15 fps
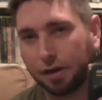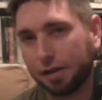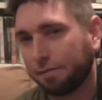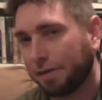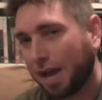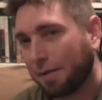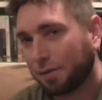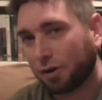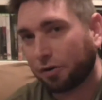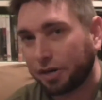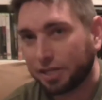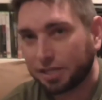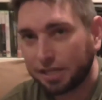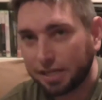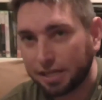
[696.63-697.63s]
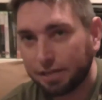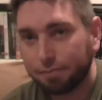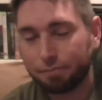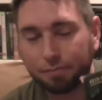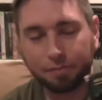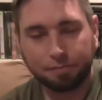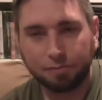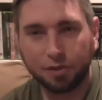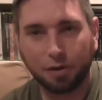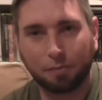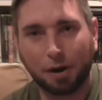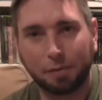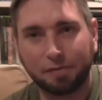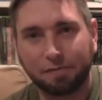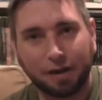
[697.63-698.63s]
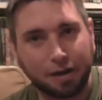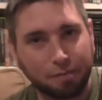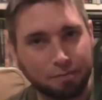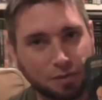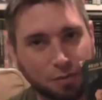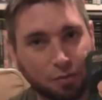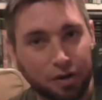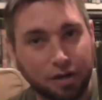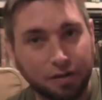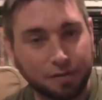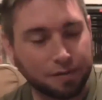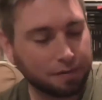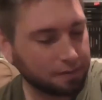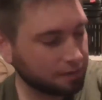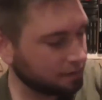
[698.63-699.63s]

If you haven't already seen them, you could probably find them somewhere else.